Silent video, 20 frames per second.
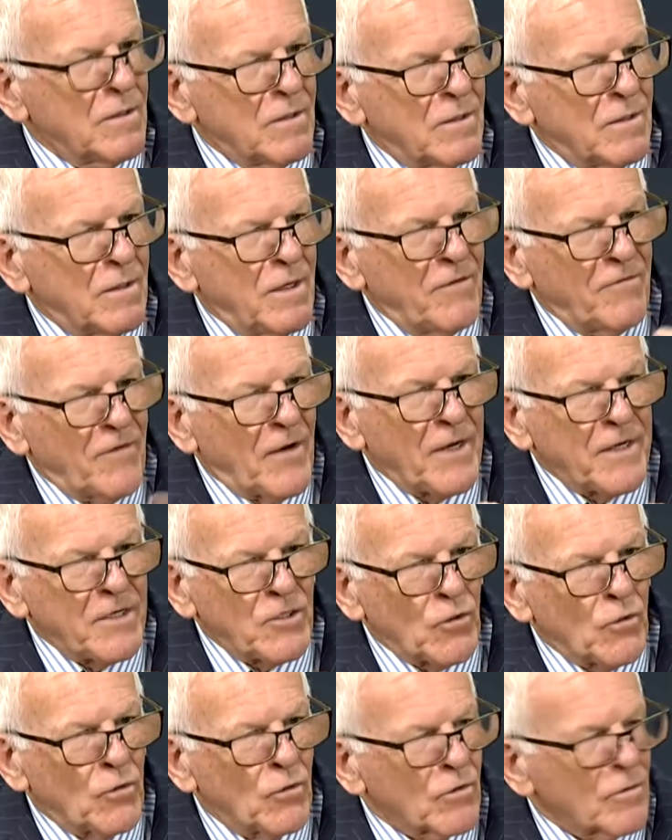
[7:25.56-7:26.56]
if I
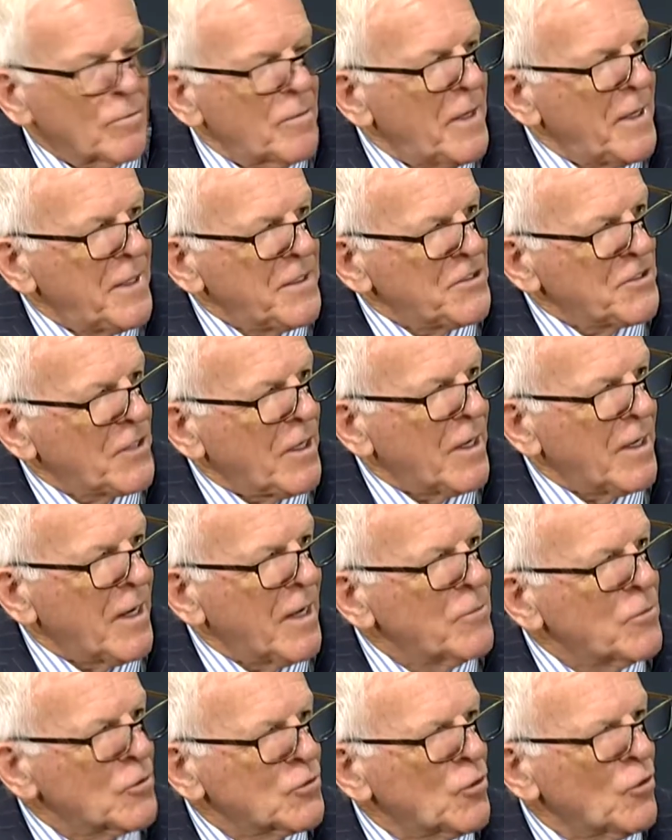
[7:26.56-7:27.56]
talk my side, I
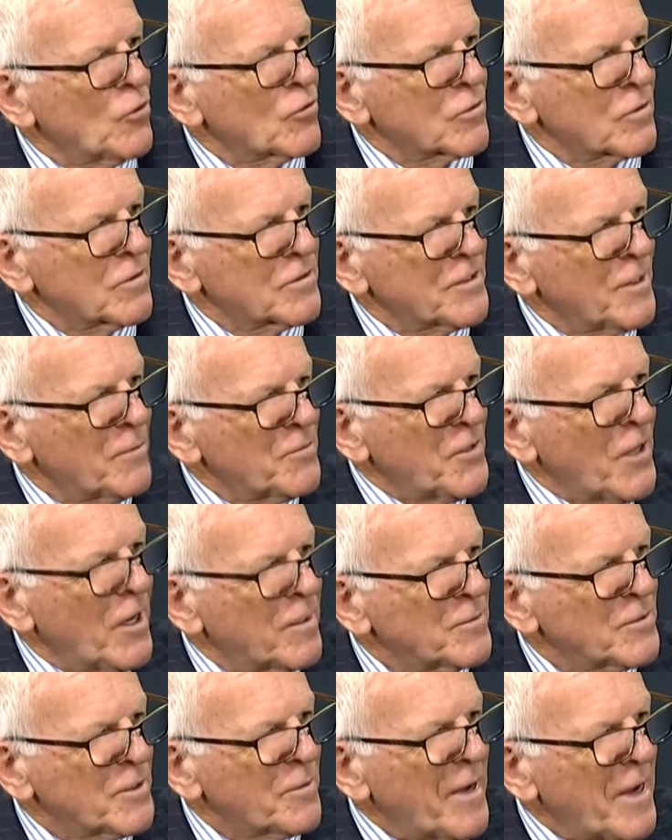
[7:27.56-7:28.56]
will talk
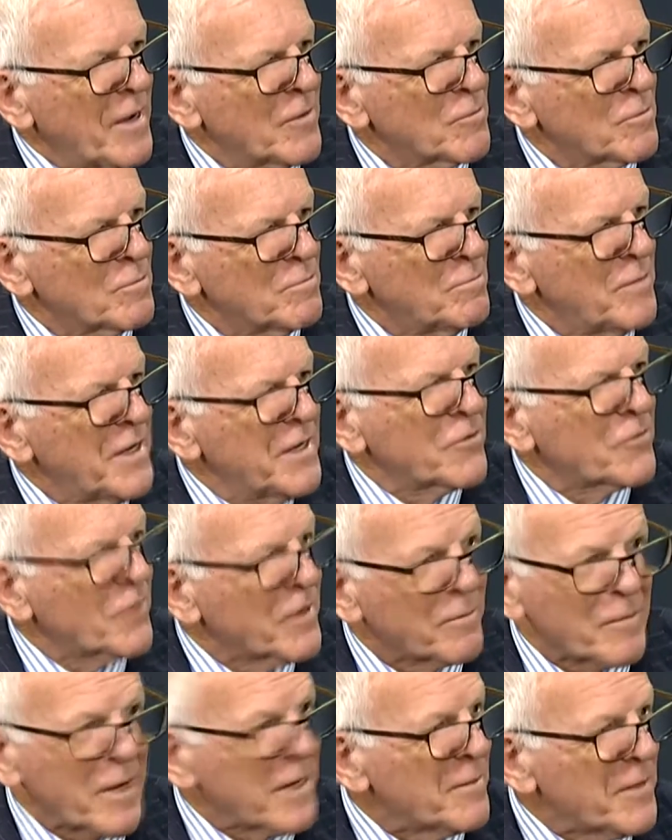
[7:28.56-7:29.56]
sometimes about bakery
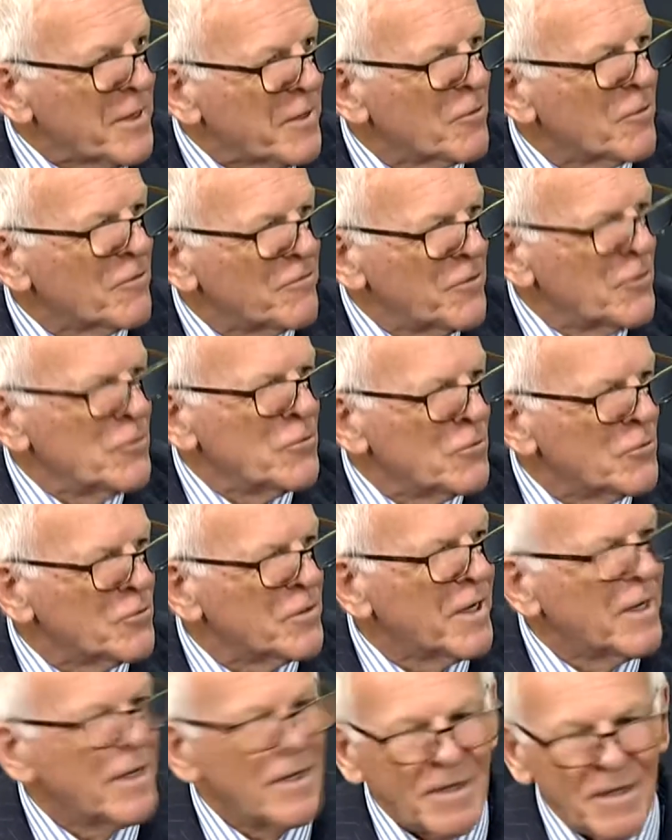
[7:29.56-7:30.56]
maybe, or food,
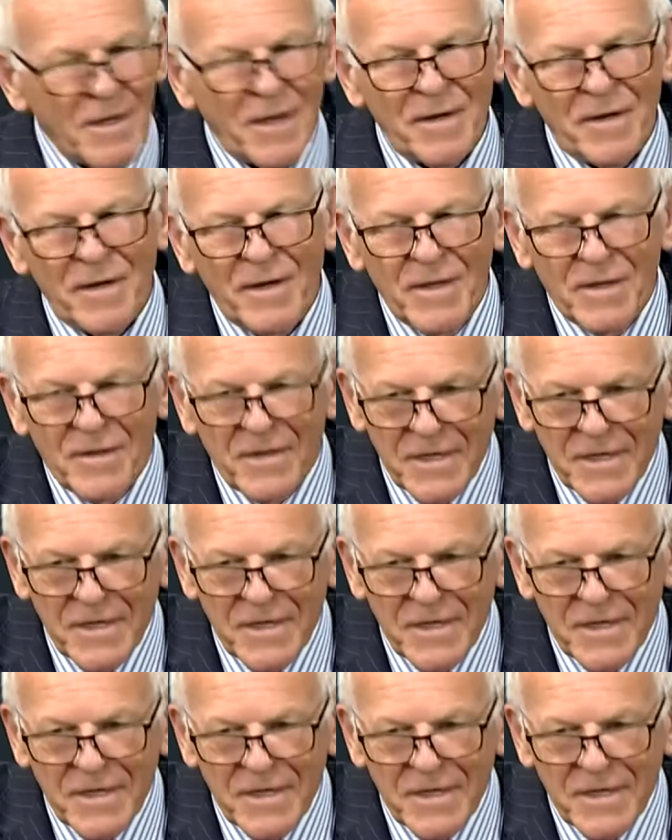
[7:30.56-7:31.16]
and the